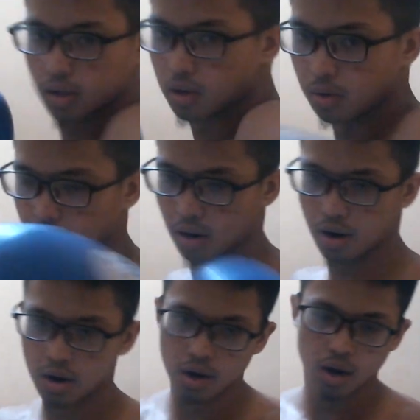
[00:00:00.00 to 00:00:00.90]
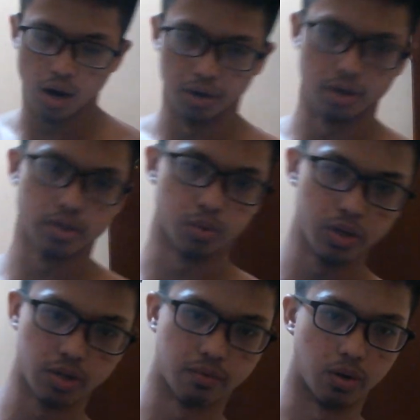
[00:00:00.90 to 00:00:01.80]
Okay, and there's a
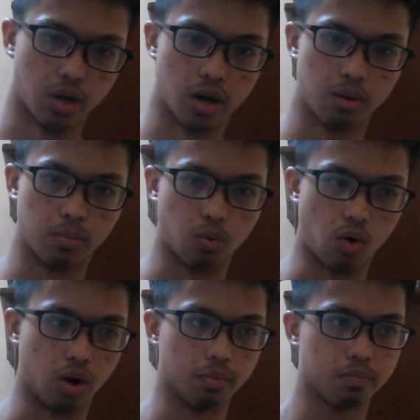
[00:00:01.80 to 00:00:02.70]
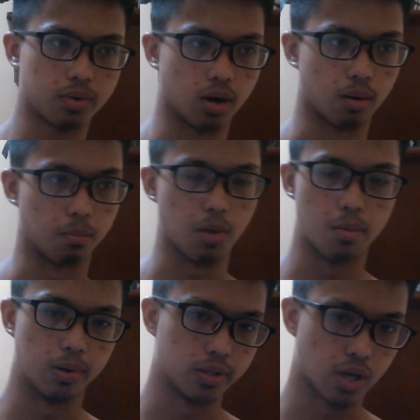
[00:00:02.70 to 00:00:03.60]
reason for that. Number one,
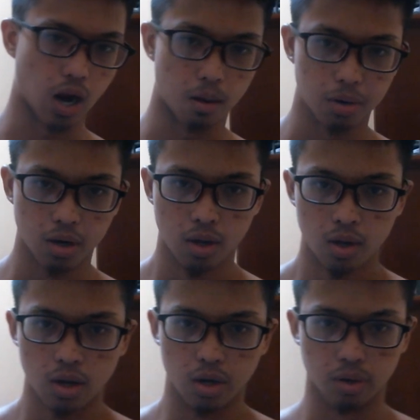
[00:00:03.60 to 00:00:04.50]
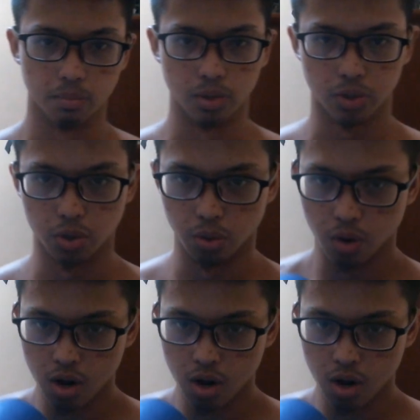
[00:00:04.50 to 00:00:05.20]
maybe it's a habit, and number two,